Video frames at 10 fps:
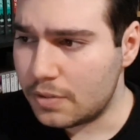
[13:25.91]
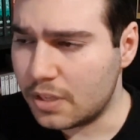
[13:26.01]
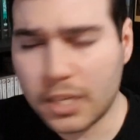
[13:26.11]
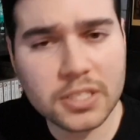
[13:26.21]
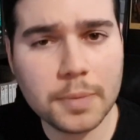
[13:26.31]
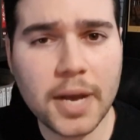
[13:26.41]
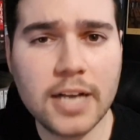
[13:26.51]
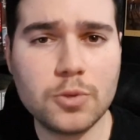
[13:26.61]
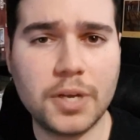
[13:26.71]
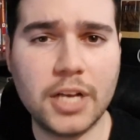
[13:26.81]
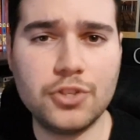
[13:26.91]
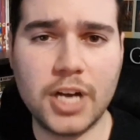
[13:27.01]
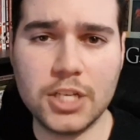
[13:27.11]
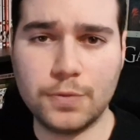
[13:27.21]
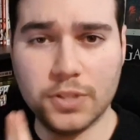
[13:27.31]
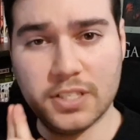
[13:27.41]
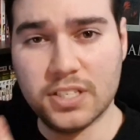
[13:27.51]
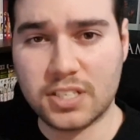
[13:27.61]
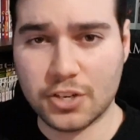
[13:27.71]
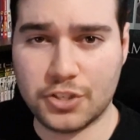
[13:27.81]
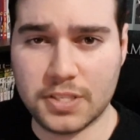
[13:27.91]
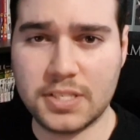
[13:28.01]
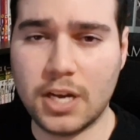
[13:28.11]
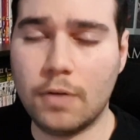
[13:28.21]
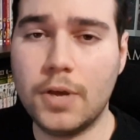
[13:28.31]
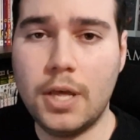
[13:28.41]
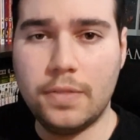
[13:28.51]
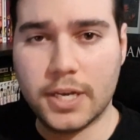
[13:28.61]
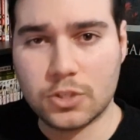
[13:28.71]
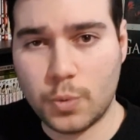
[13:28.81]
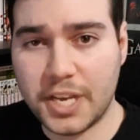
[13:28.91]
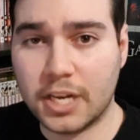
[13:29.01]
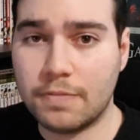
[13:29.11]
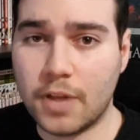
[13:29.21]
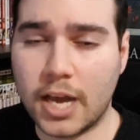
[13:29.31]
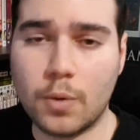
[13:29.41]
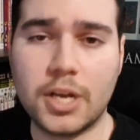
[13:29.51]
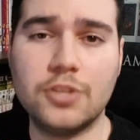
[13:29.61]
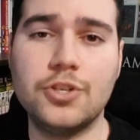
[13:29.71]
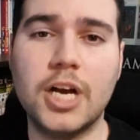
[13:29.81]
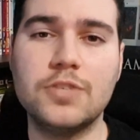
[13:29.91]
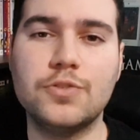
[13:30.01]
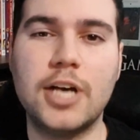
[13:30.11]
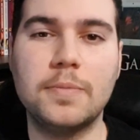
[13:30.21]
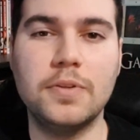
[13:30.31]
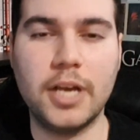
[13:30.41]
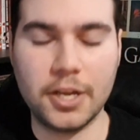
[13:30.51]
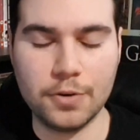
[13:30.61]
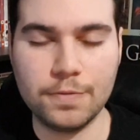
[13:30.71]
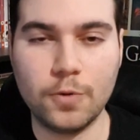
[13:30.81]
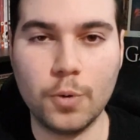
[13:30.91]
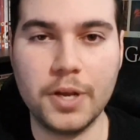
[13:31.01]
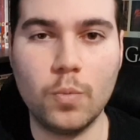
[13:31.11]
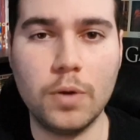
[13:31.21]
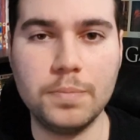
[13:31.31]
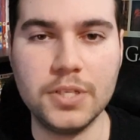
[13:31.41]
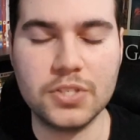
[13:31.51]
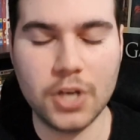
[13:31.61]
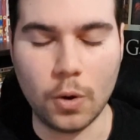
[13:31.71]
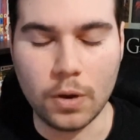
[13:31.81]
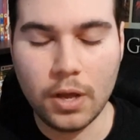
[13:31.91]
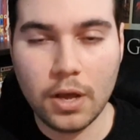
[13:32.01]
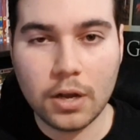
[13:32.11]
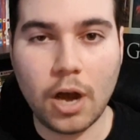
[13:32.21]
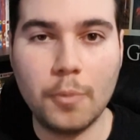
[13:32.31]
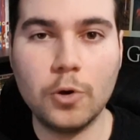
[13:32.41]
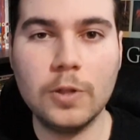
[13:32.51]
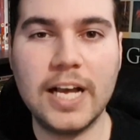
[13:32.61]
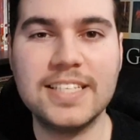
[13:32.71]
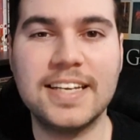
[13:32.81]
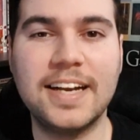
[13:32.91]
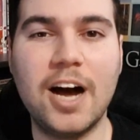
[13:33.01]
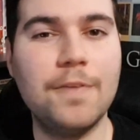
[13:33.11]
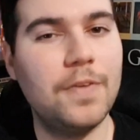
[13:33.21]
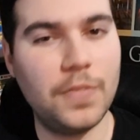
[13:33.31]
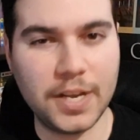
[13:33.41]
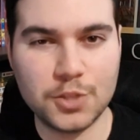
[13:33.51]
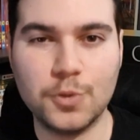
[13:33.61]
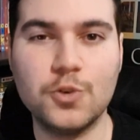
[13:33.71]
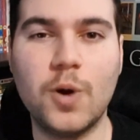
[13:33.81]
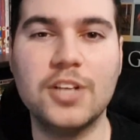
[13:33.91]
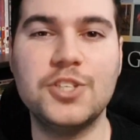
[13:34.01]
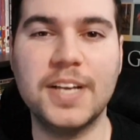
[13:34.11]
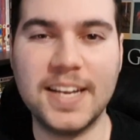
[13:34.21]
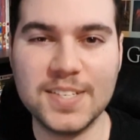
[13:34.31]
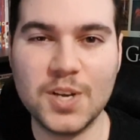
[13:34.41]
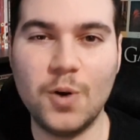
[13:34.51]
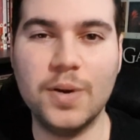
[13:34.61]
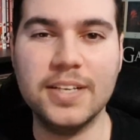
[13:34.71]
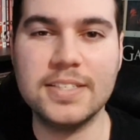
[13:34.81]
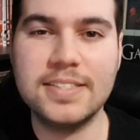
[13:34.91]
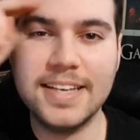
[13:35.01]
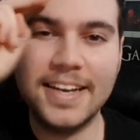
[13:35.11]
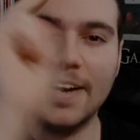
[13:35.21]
till next time guys, we'll catch you guys for the discussion itself next week, and if not, I'll catch you guys for chapter 940 of One Piece. So, Commodore Lad signing off. Thank you so much for watching. And as always, take